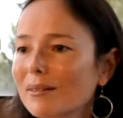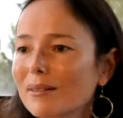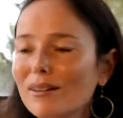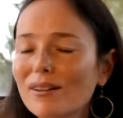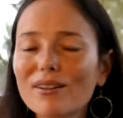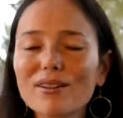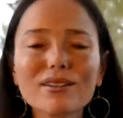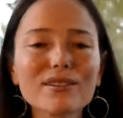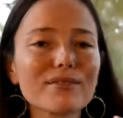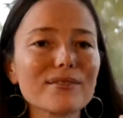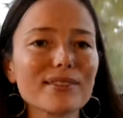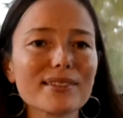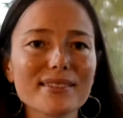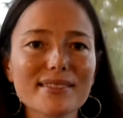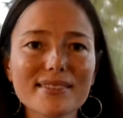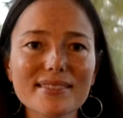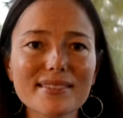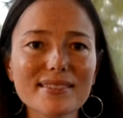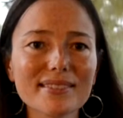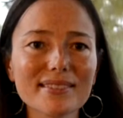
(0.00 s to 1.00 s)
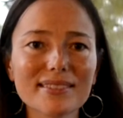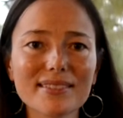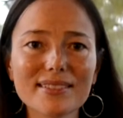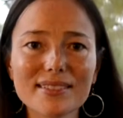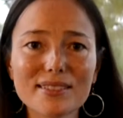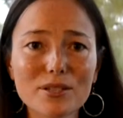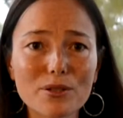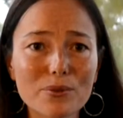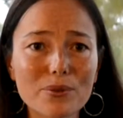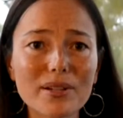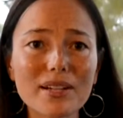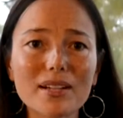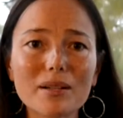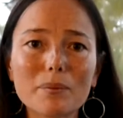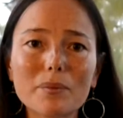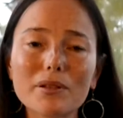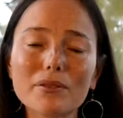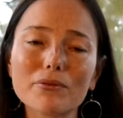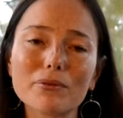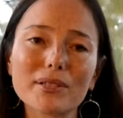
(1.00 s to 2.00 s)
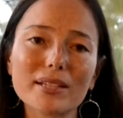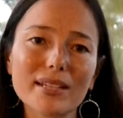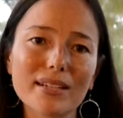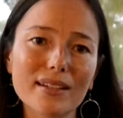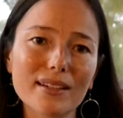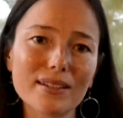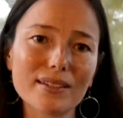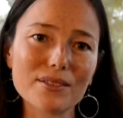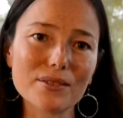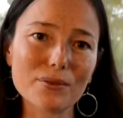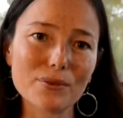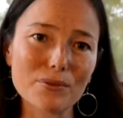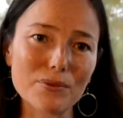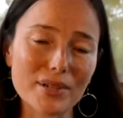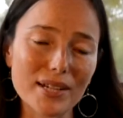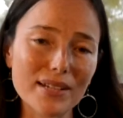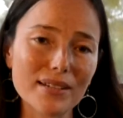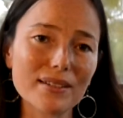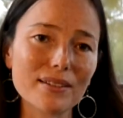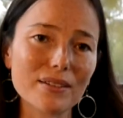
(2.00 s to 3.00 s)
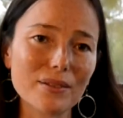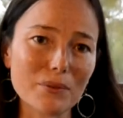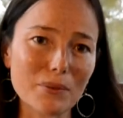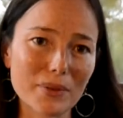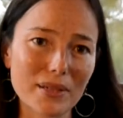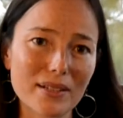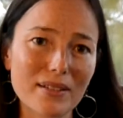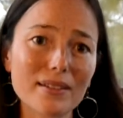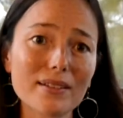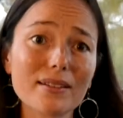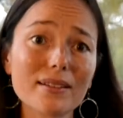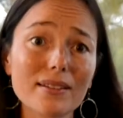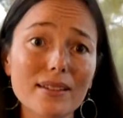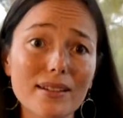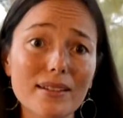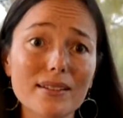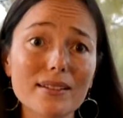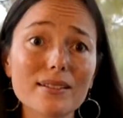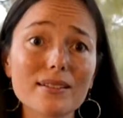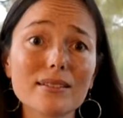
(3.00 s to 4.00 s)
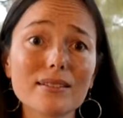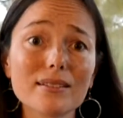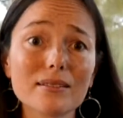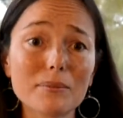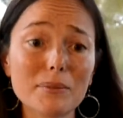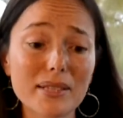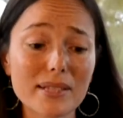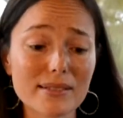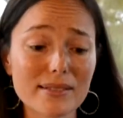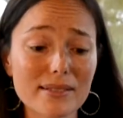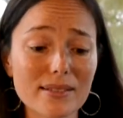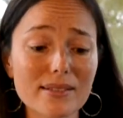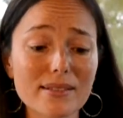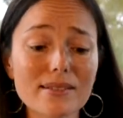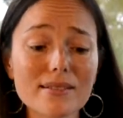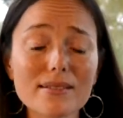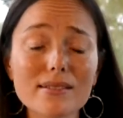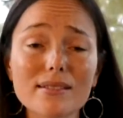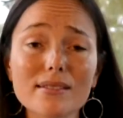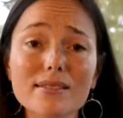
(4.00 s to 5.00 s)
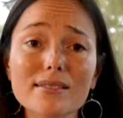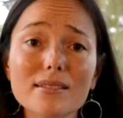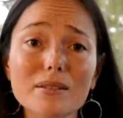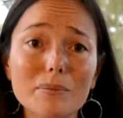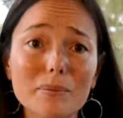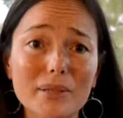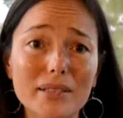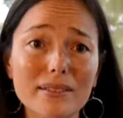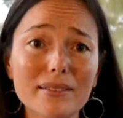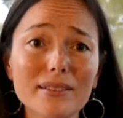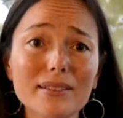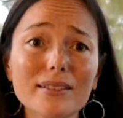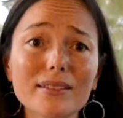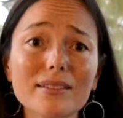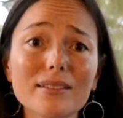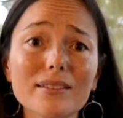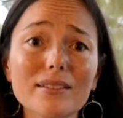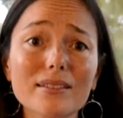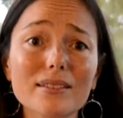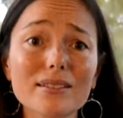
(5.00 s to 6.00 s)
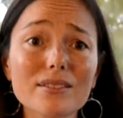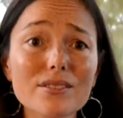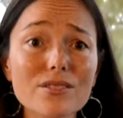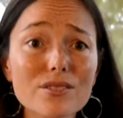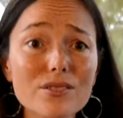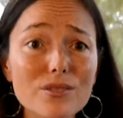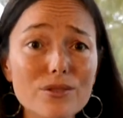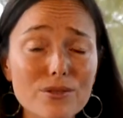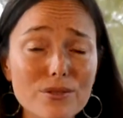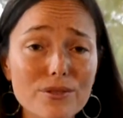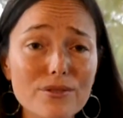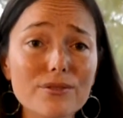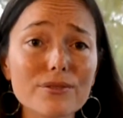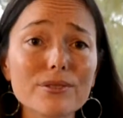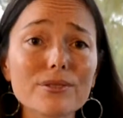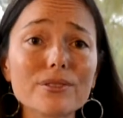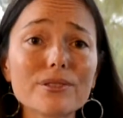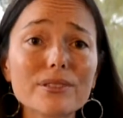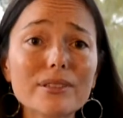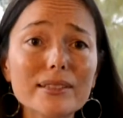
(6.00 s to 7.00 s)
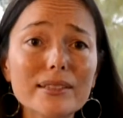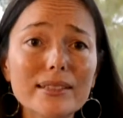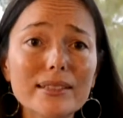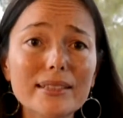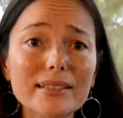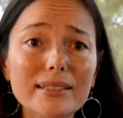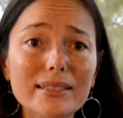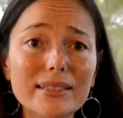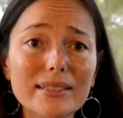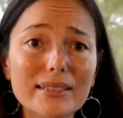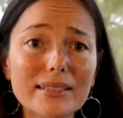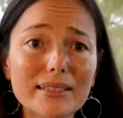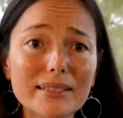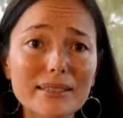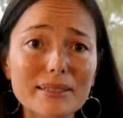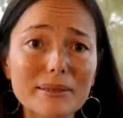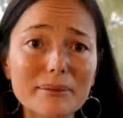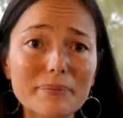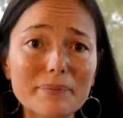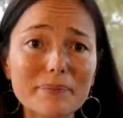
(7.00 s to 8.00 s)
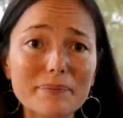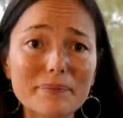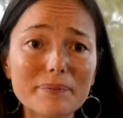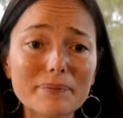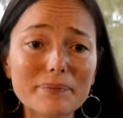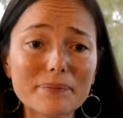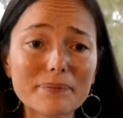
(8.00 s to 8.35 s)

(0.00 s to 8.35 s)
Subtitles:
all of this, it's great. But if we can't write it in a way that makes sense and is compelling and is truthful, then